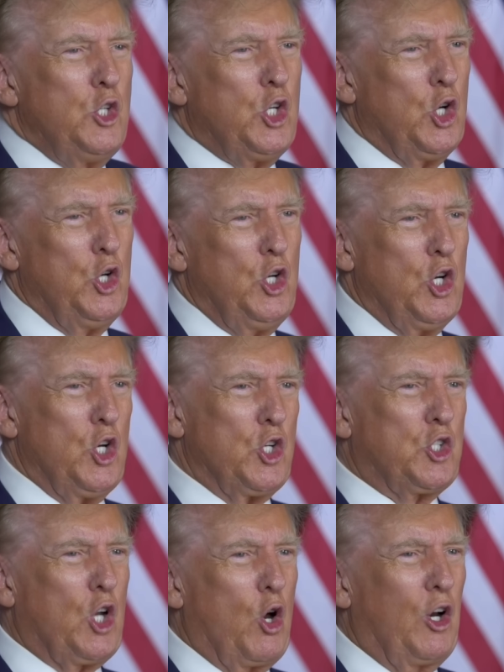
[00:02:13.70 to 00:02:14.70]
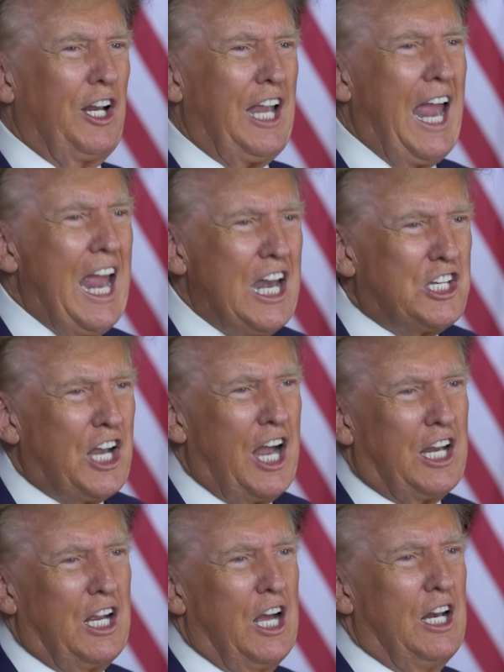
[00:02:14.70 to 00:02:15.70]
Jr. is totally
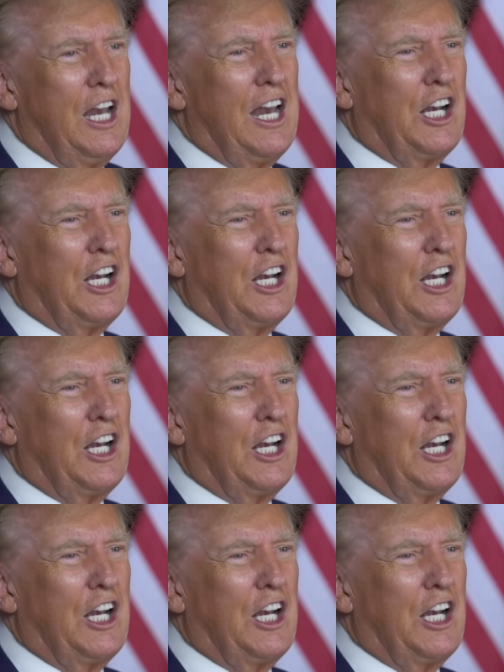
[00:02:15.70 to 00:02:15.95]
anti-gun,